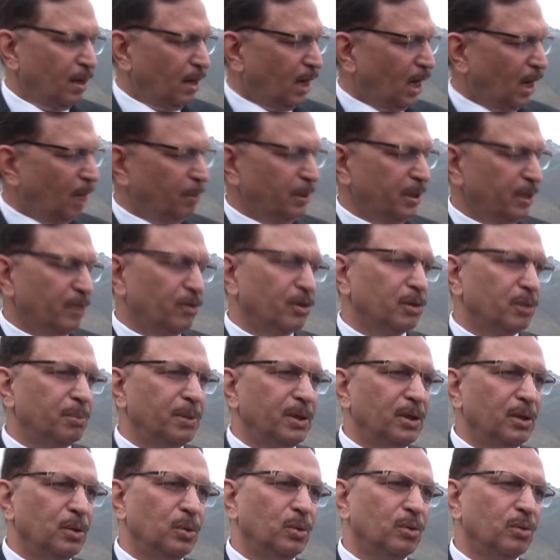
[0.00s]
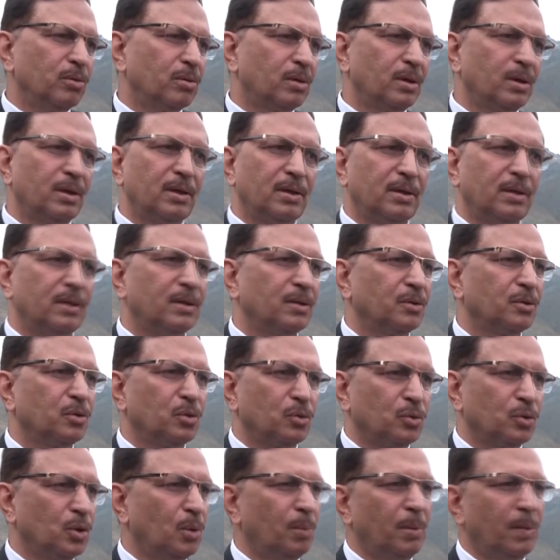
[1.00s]
Armor was being used
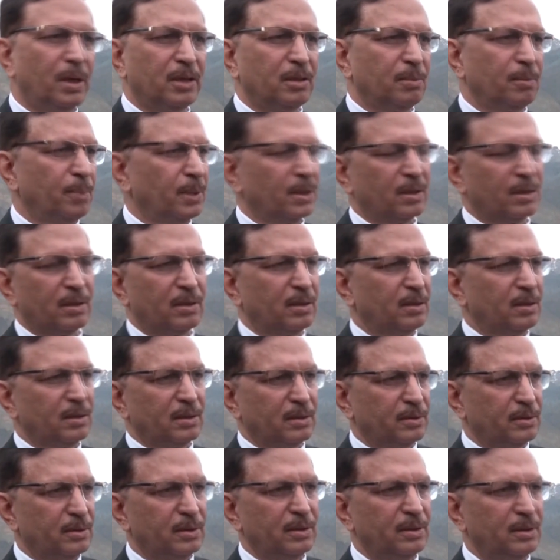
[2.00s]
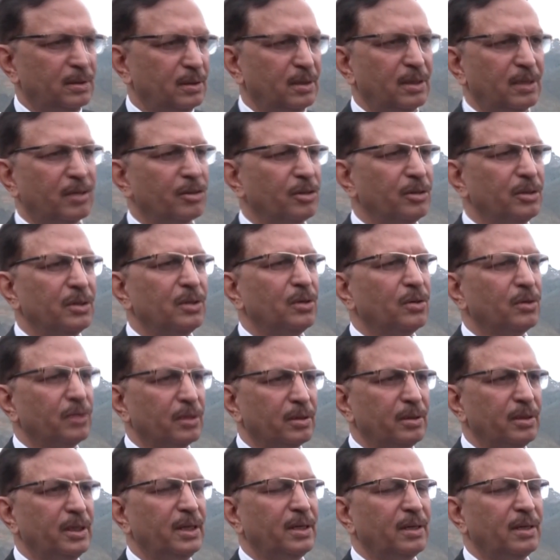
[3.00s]
so much, but the Russians did not
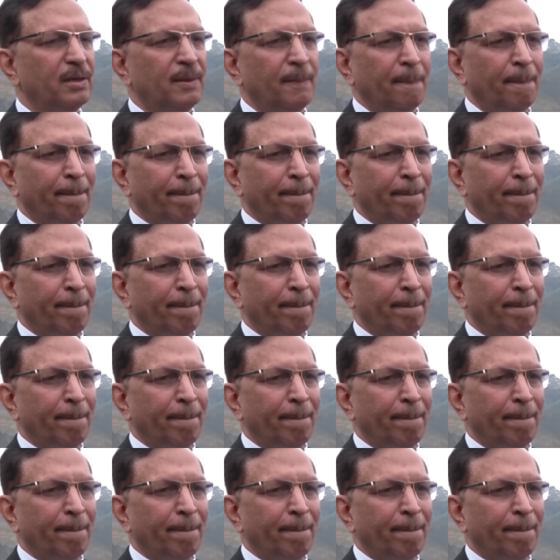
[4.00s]
succeed.